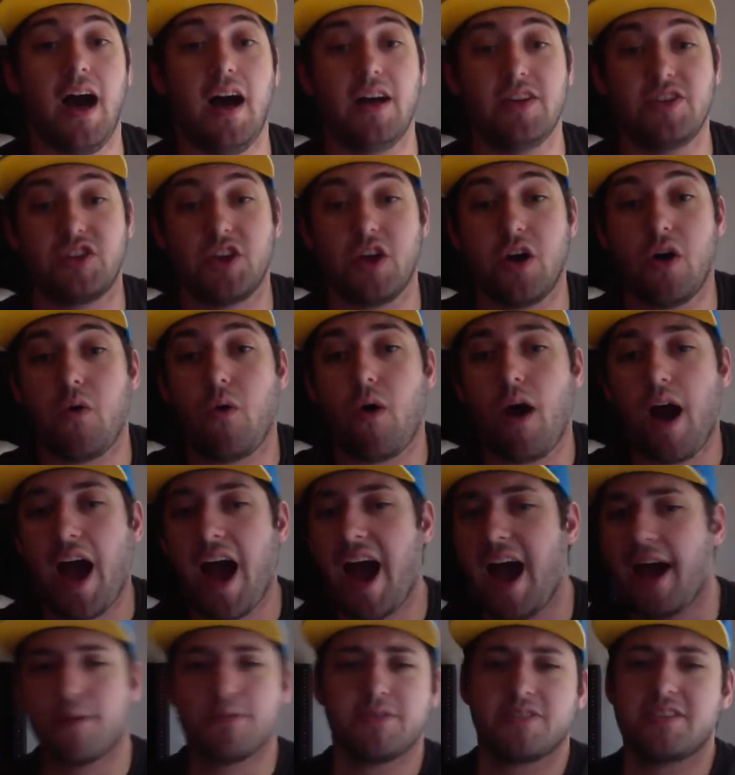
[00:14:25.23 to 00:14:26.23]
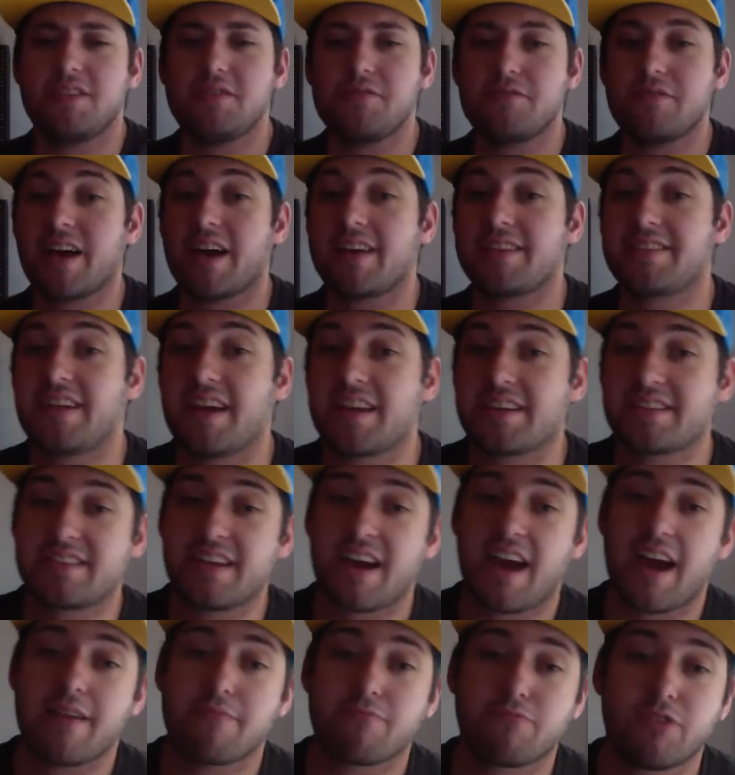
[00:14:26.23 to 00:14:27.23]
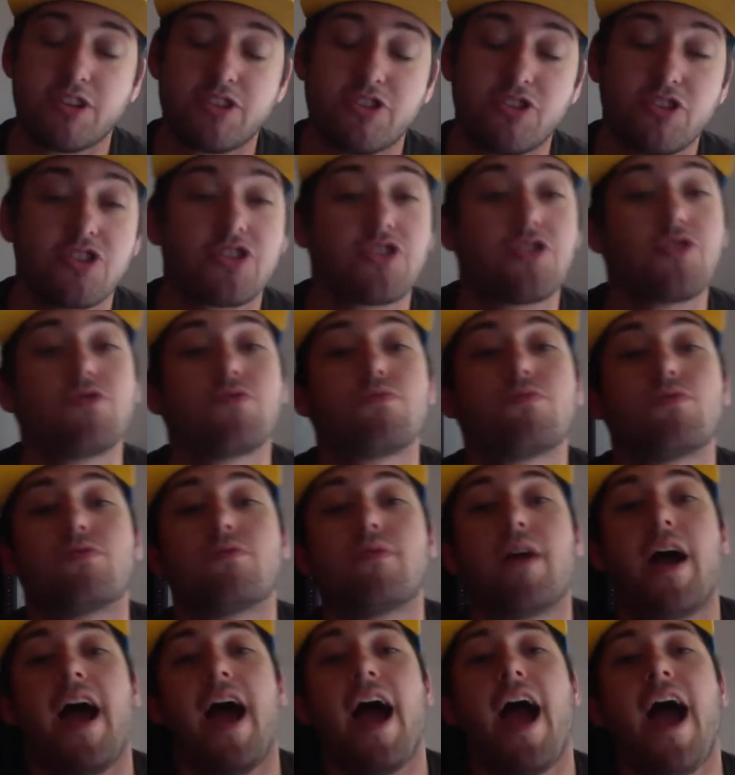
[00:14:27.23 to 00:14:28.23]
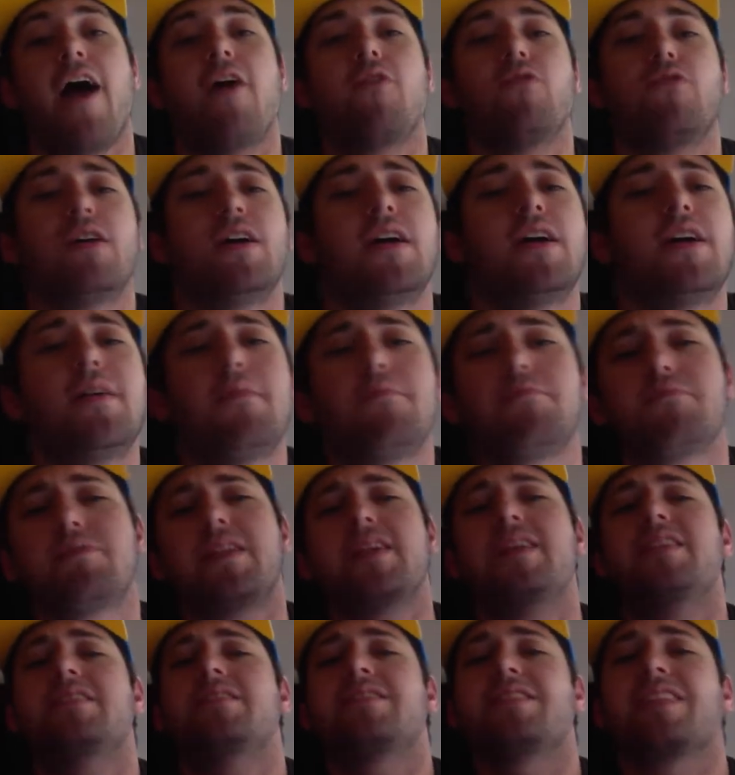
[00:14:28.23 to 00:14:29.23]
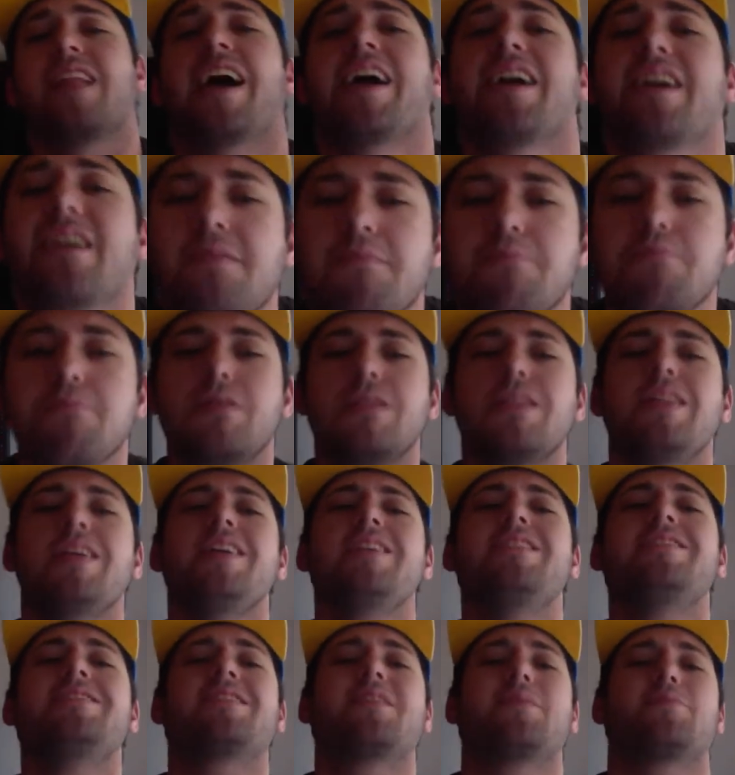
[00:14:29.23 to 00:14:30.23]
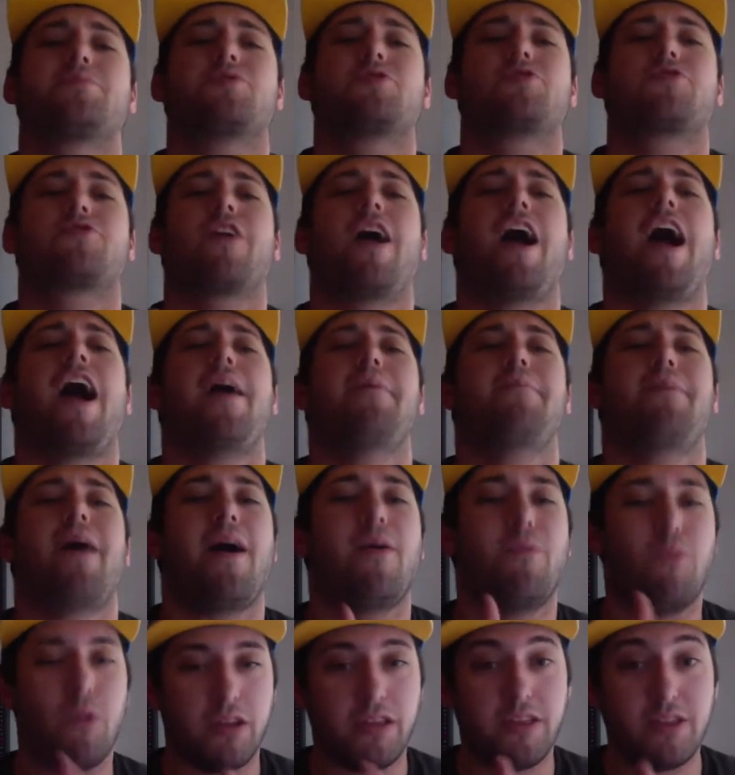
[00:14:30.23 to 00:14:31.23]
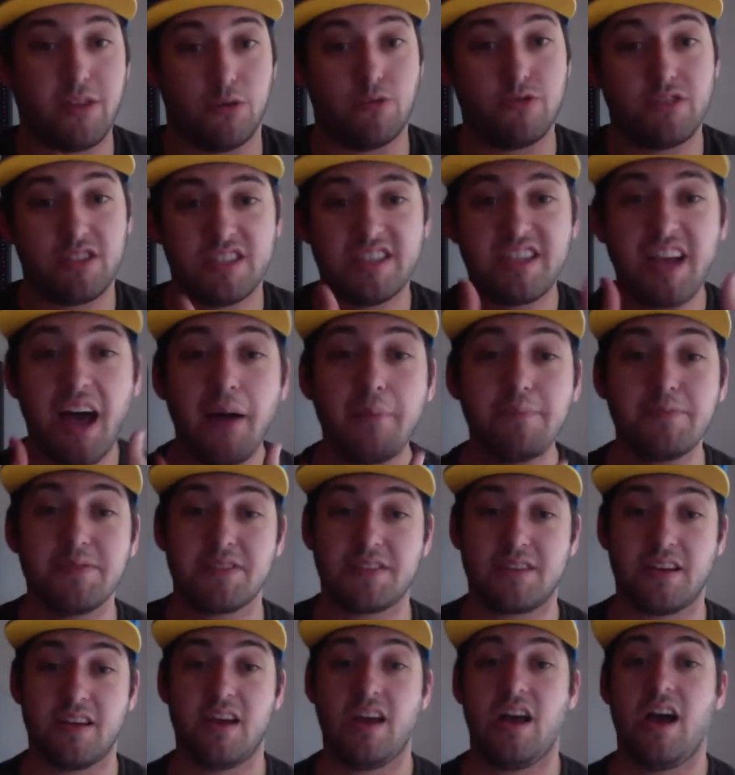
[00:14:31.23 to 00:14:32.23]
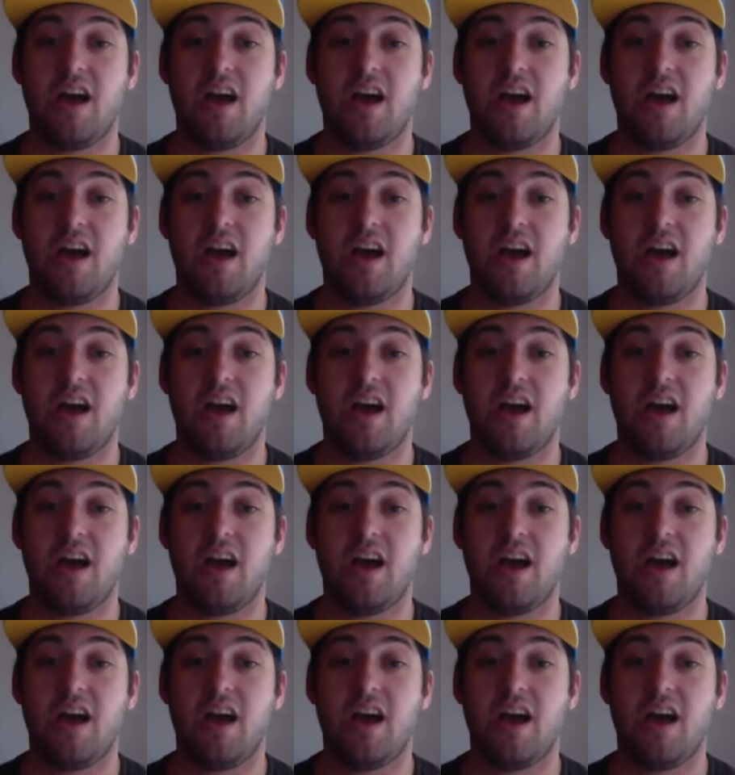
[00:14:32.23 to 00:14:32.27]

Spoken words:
So, I will see you guys next time. Richard the Guru out. Please like, please subscribe. I want those subs.